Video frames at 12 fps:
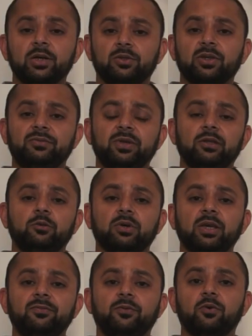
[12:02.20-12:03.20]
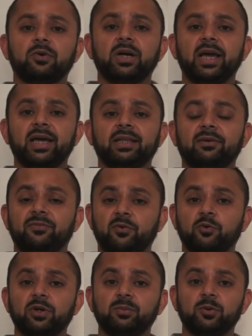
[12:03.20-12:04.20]
So if you're looking for an
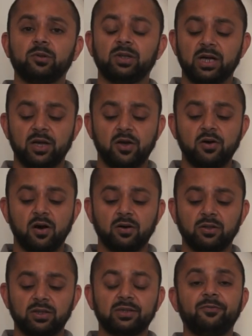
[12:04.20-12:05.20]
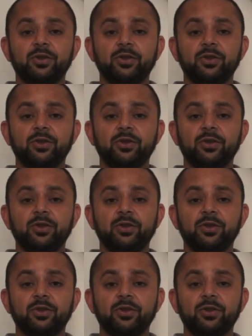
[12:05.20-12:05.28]
affordable goggles,